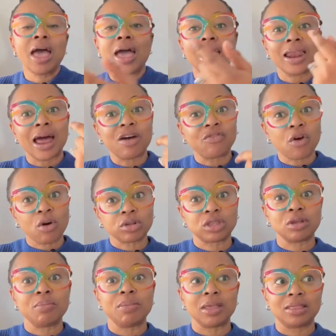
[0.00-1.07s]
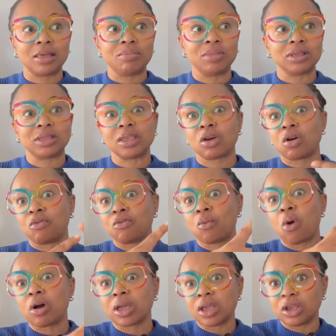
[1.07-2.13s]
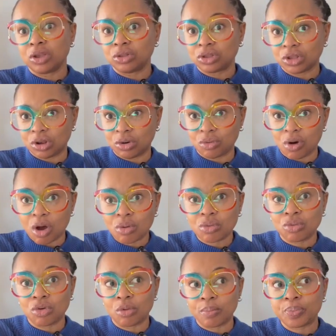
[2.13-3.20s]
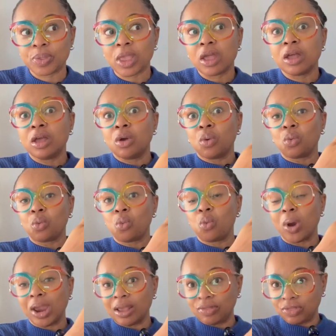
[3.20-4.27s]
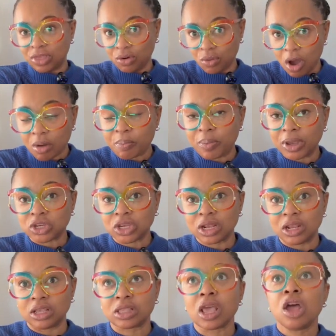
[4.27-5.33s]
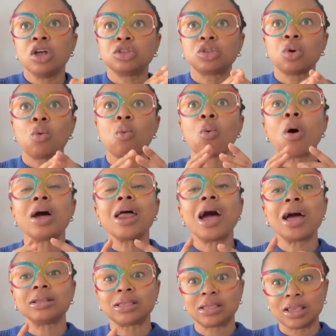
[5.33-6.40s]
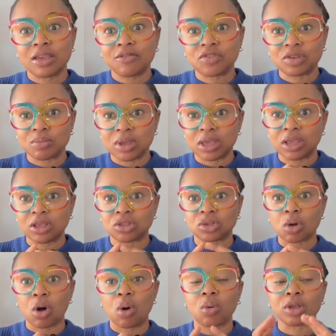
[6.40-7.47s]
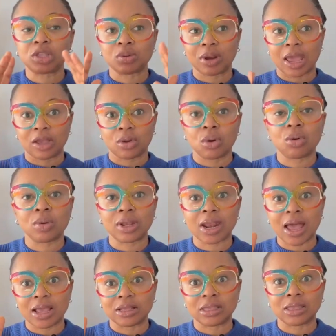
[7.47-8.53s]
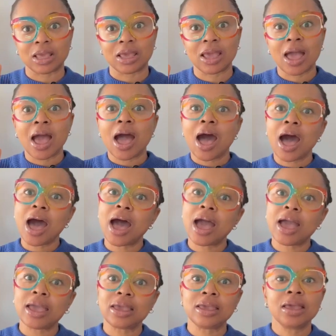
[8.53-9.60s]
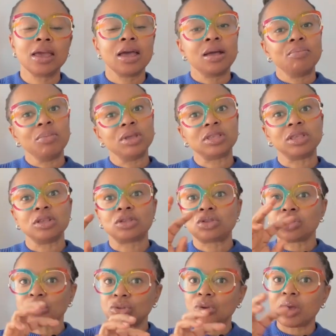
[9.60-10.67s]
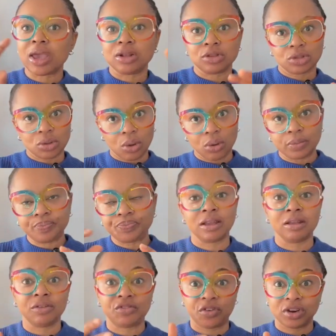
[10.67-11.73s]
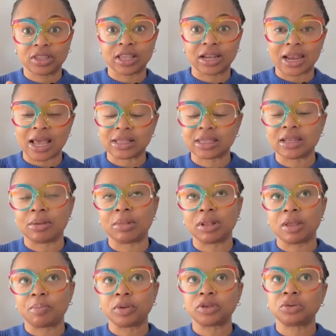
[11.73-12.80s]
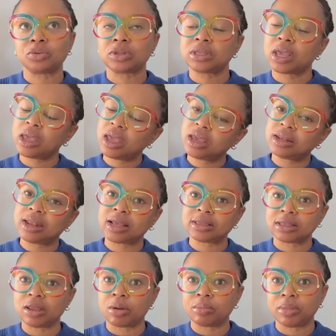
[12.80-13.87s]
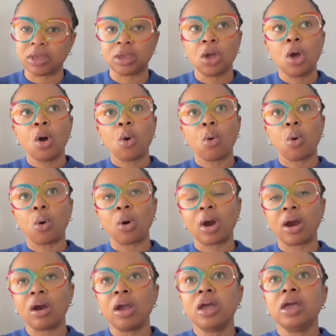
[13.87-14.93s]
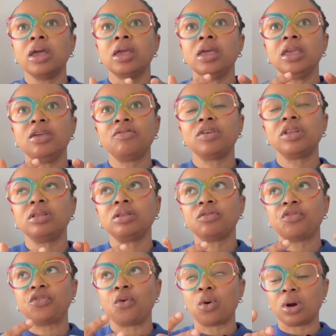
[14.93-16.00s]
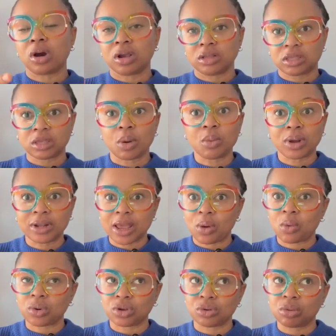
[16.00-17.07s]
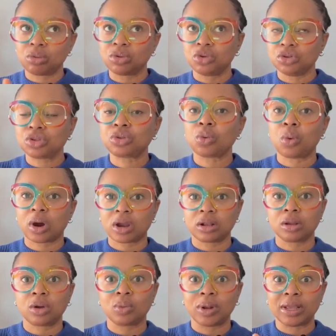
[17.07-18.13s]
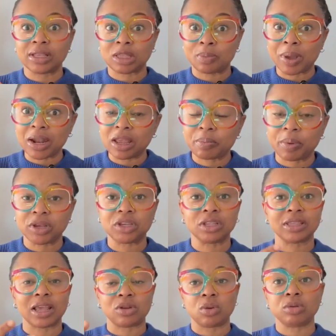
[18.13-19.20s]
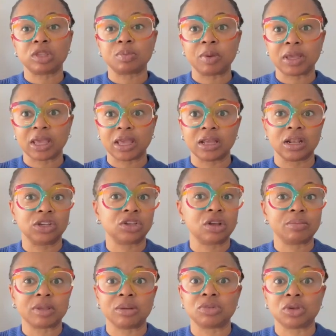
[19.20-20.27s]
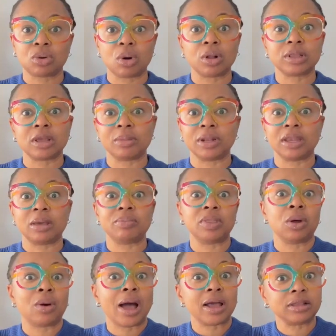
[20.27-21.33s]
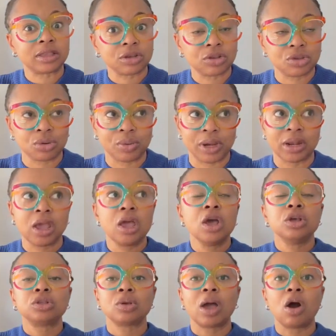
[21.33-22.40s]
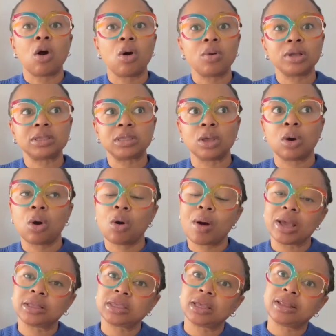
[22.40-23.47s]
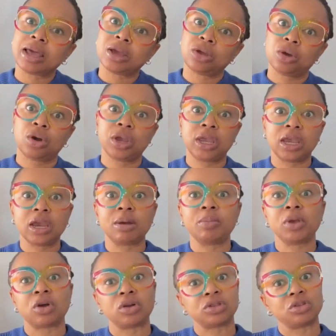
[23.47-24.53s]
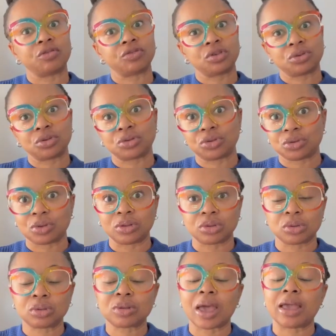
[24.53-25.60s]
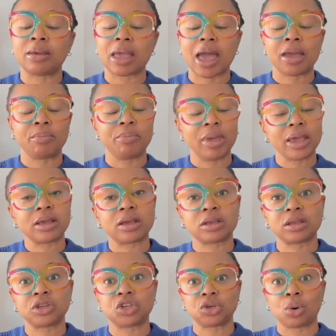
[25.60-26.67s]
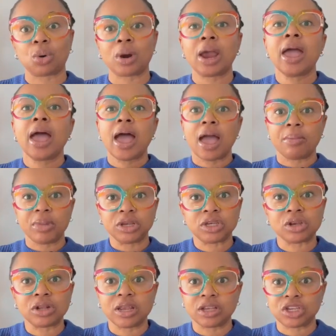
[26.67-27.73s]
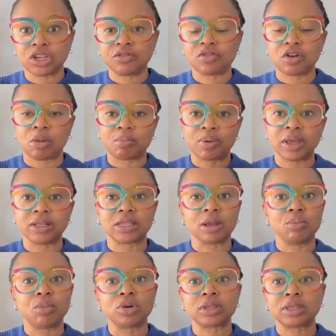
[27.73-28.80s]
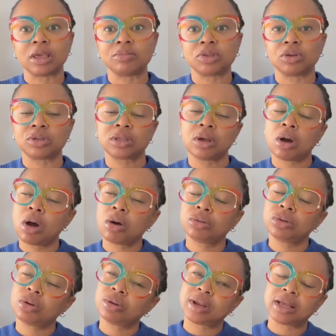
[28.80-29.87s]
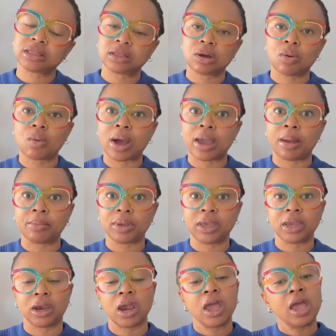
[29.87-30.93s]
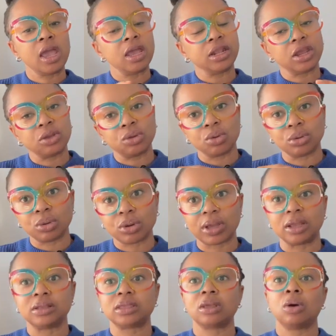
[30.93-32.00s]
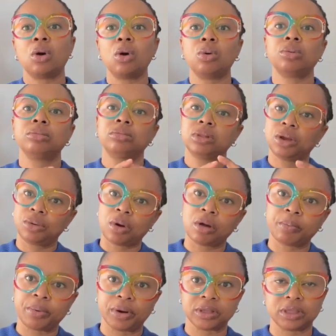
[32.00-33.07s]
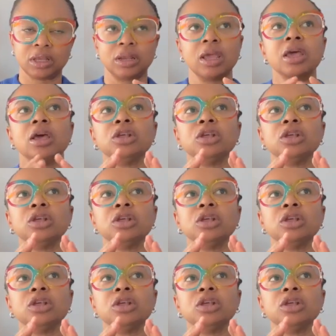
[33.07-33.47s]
And I've also made the mistake of walking into the wrong room where the wrong patient is. So what has saved me is always when I go in, I say, "Hi, Mrs. So and so," the first and last name, and the patient will say, "Hey, that's not me." Or even for someone that used to work a lot with Hispanic patients that don't speak English, sometimes they call them a name, they'll answer to it. So I always say, "Oh, I see that you're here because of so and so." So I make sure I mention the chief complaints, and most times they'll say, "Oh, no, that's not why I'm here." And then you look and say, "Oh, the wrong person."